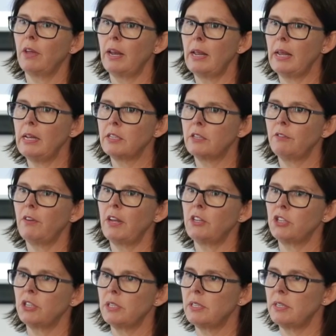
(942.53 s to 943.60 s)
that
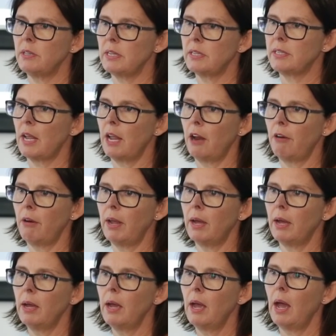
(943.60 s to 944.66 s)
interventions in this
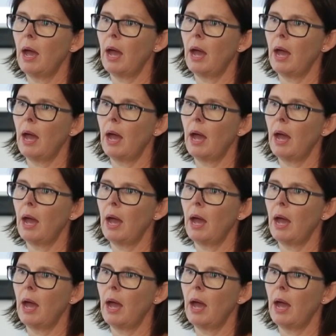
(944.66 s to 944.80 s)
area